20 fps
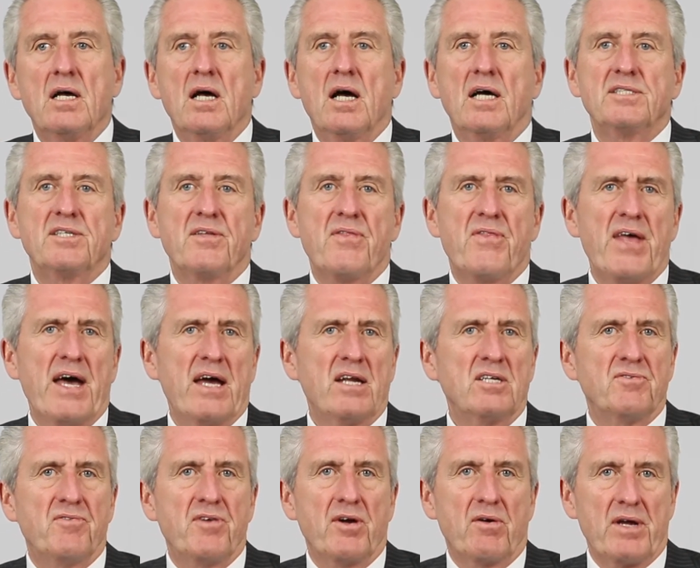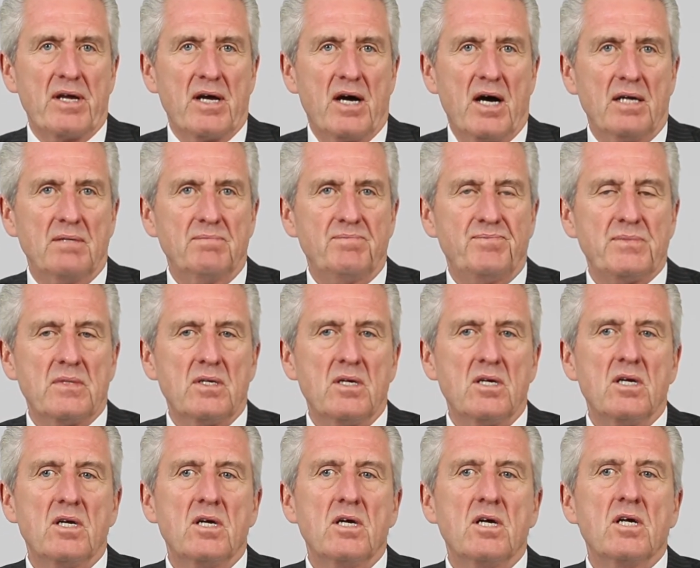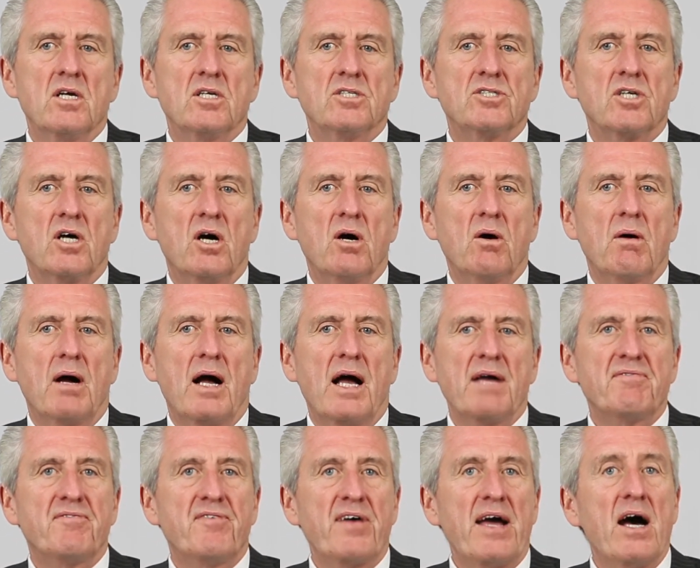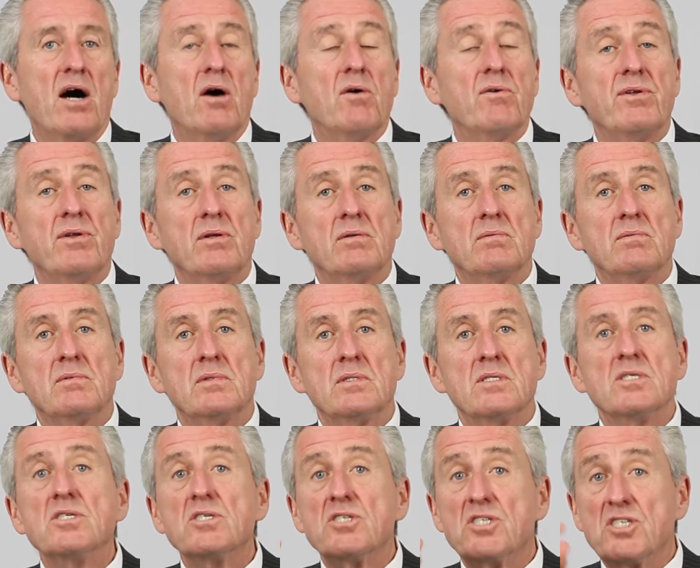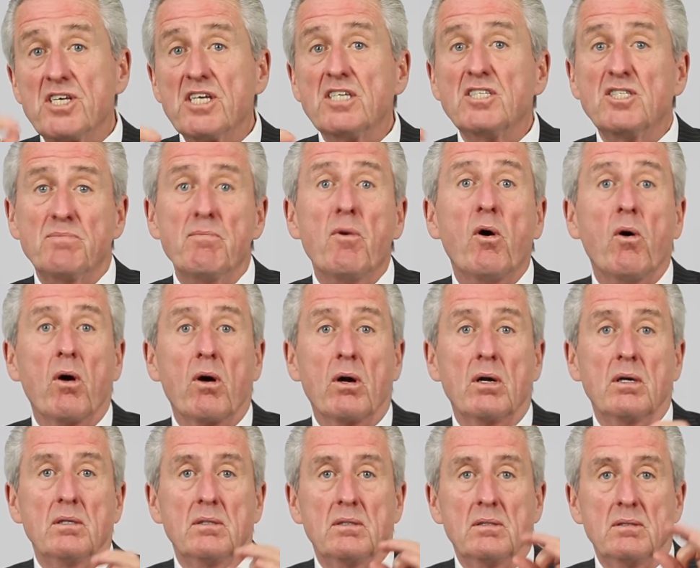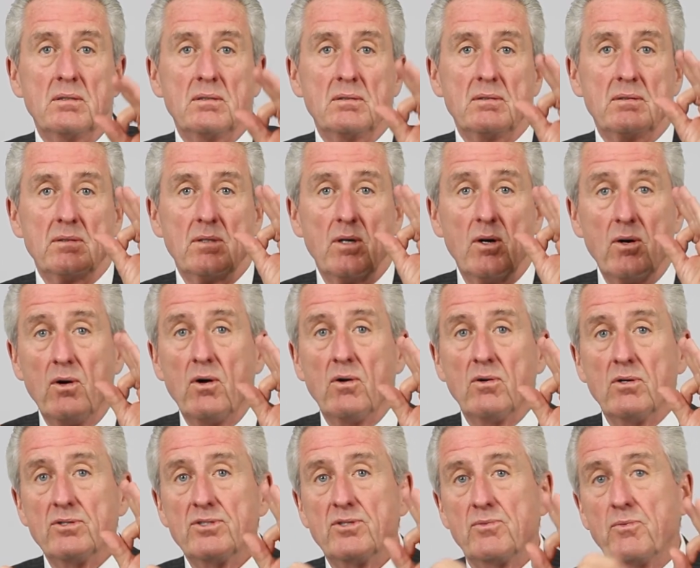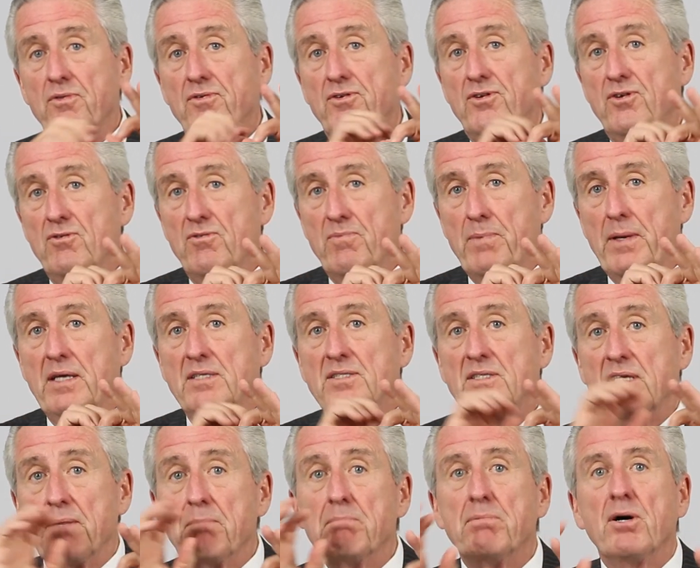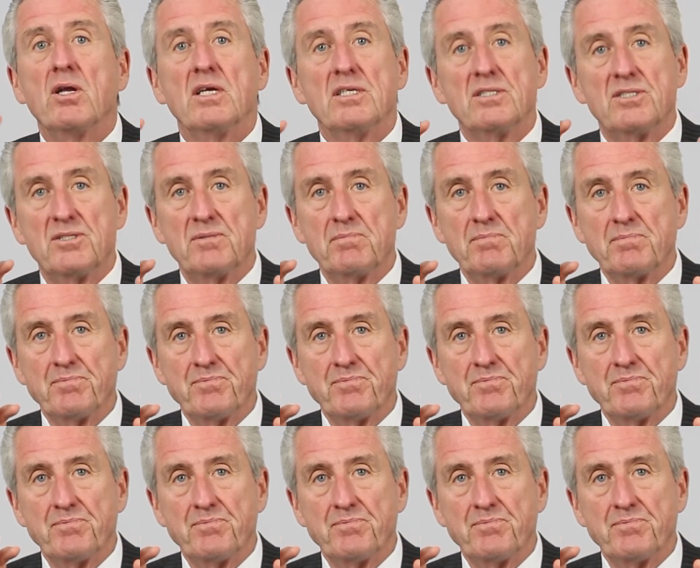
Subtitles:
I said, that is very odd. So I found 6 more holes with toothpaste and bullets,